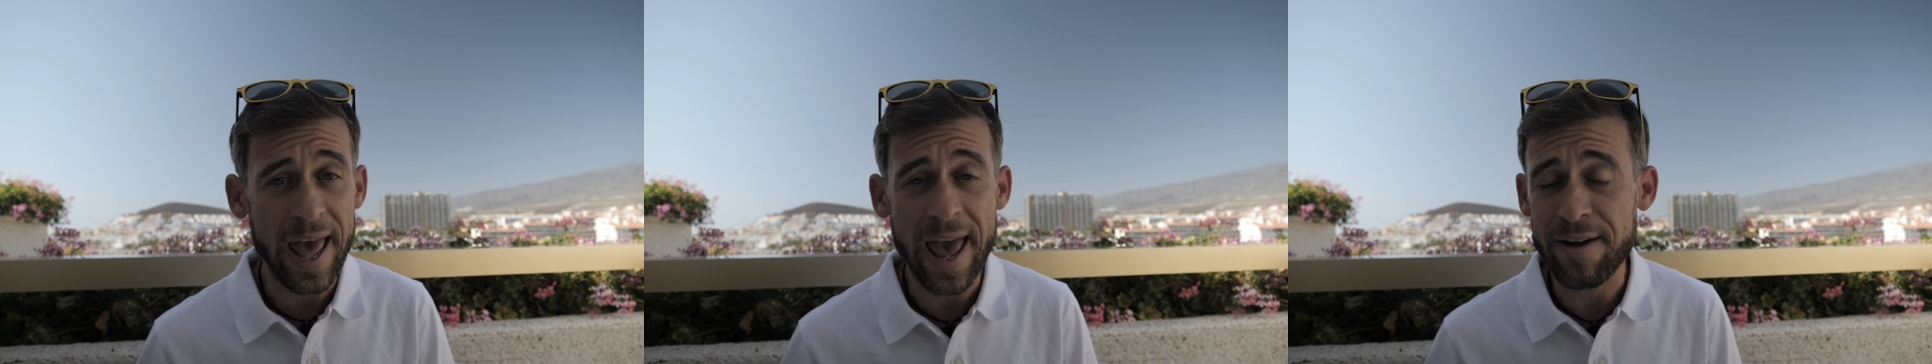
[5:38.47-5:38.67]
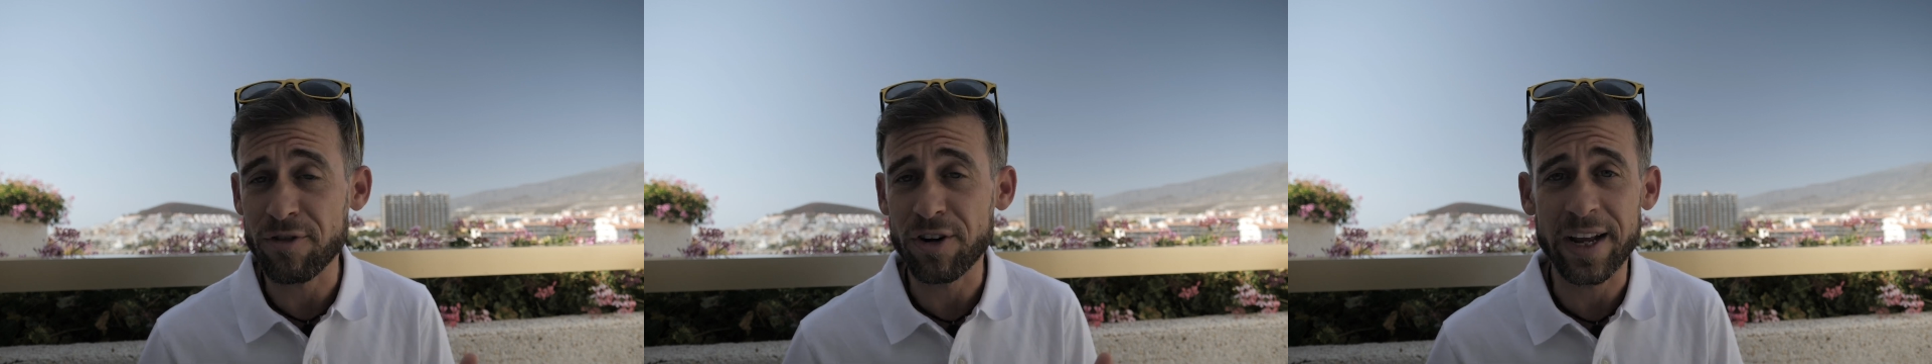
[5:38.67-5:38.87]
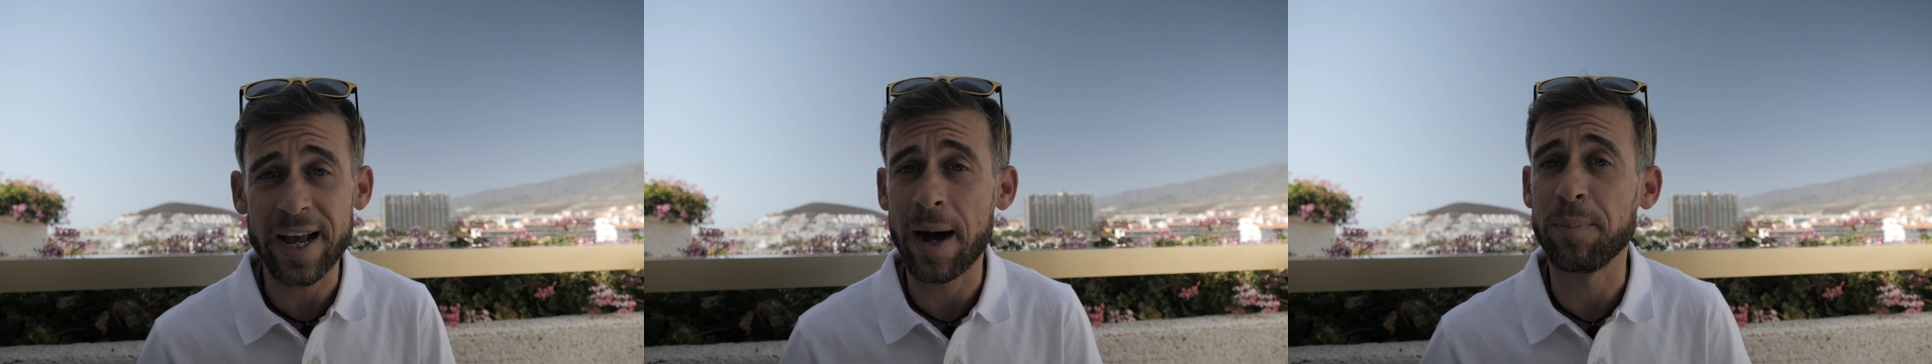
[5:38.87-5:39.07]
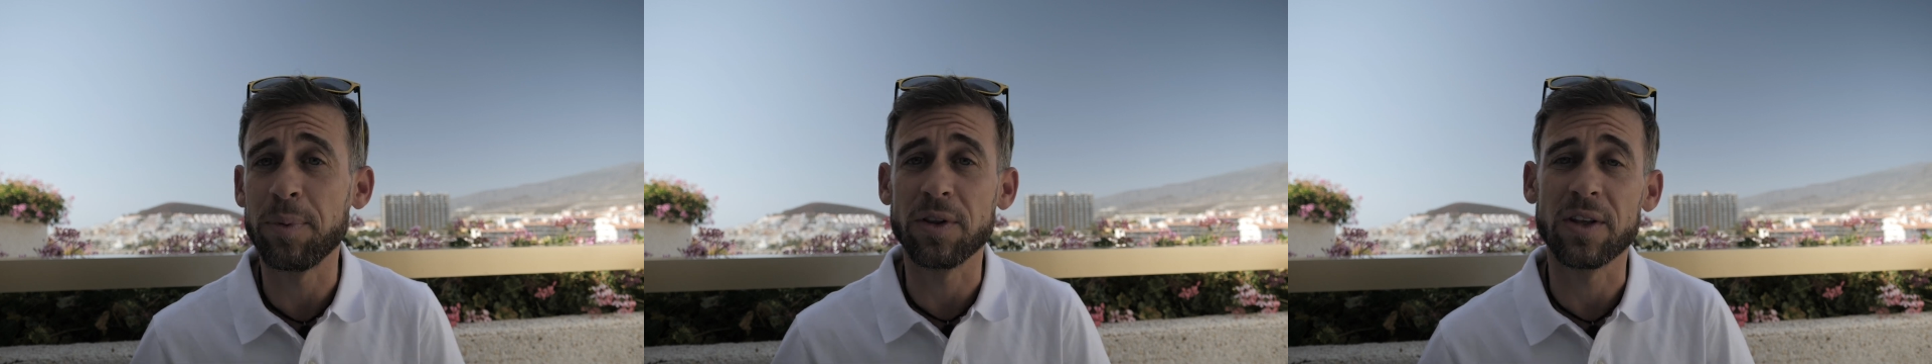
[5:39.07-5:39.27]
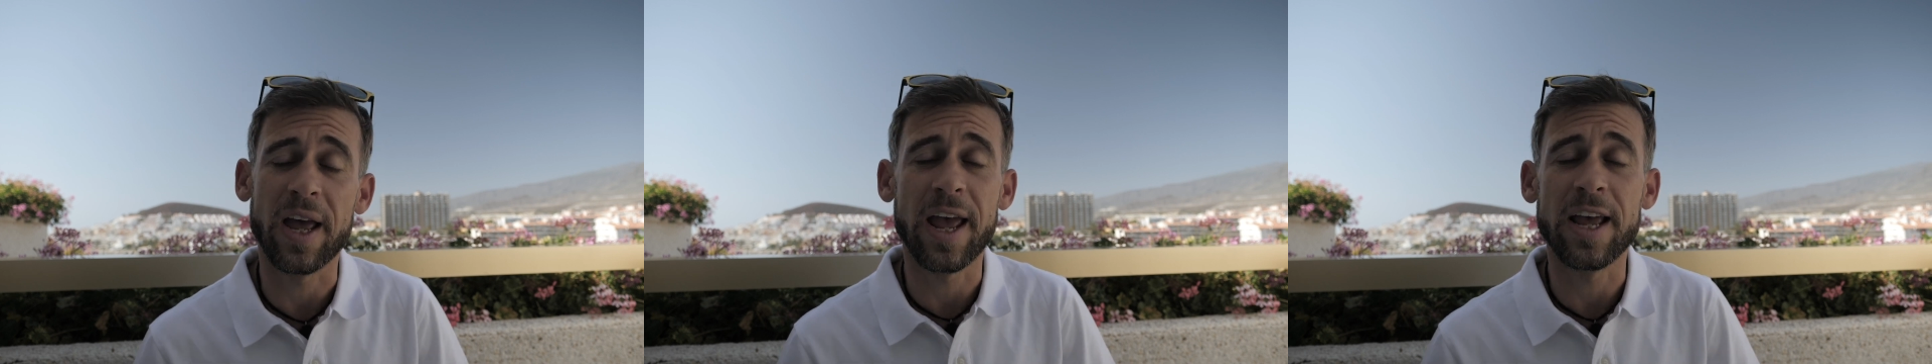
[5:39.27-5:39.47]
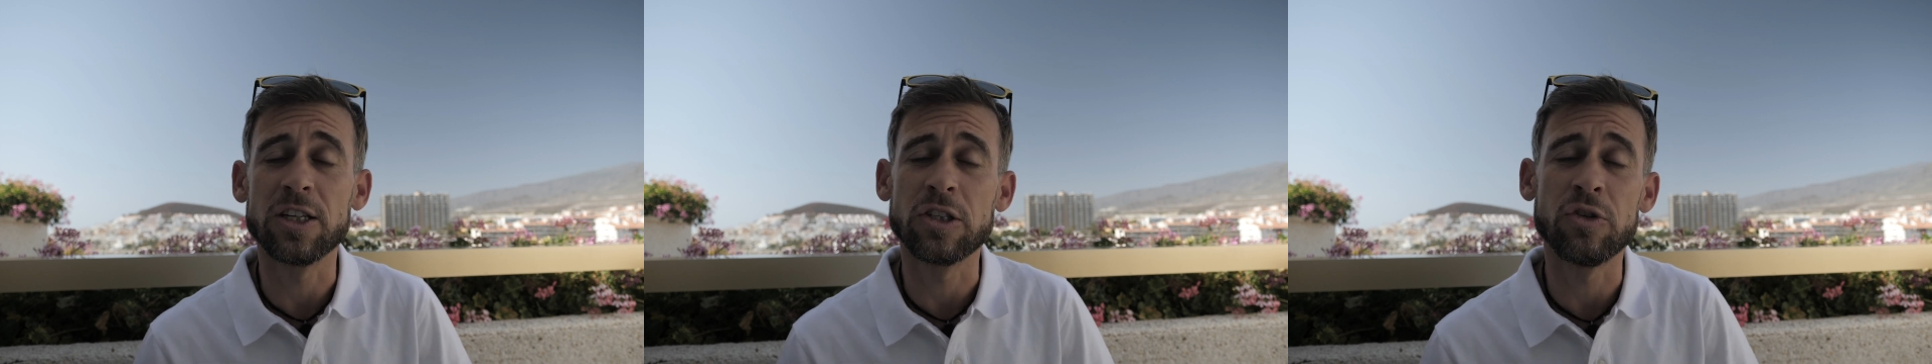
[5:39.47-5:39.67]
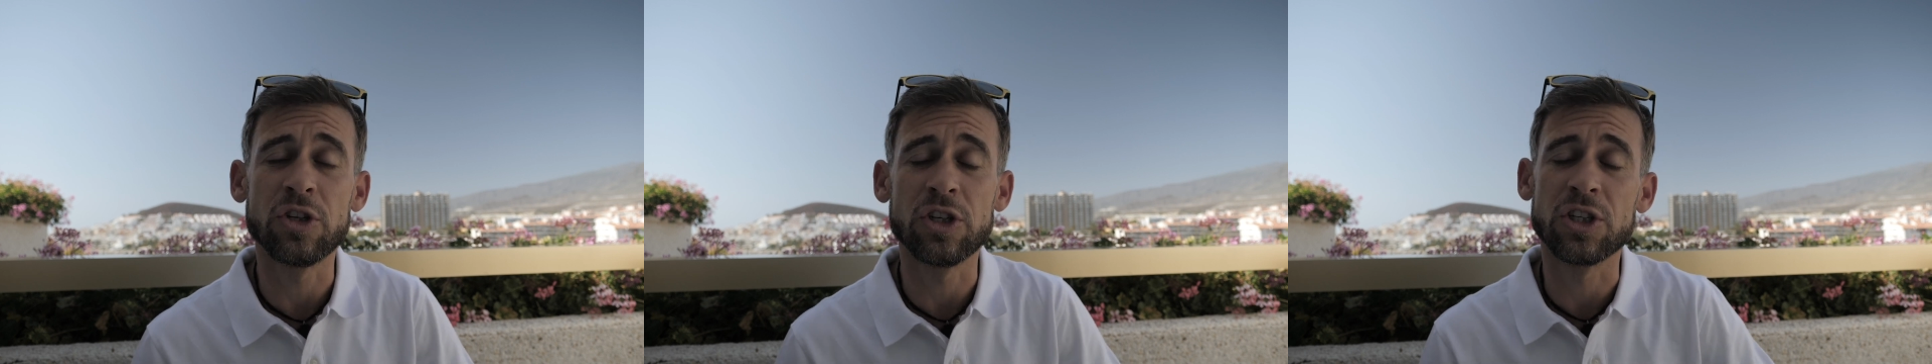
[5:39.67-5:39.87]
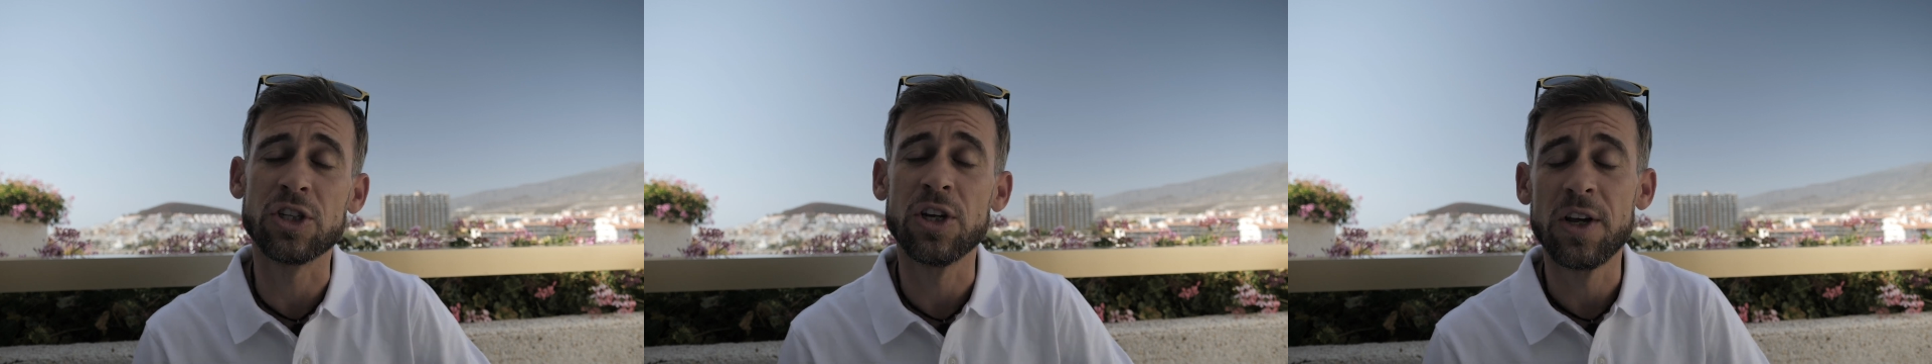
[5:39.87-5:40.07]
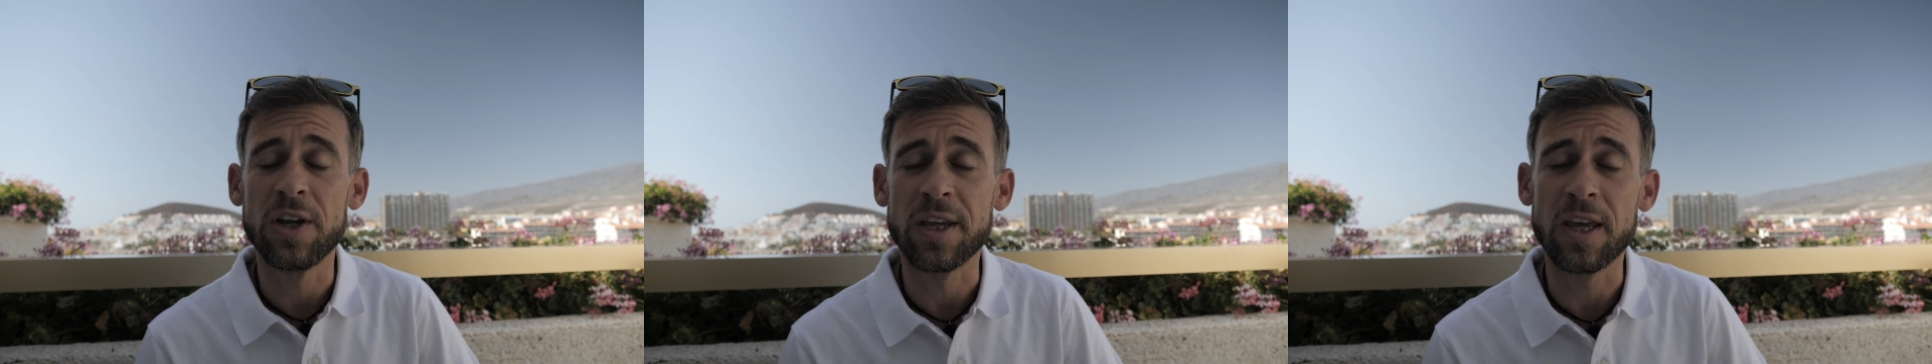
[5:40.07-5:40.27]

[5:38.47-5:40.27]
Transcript: every couple of days to just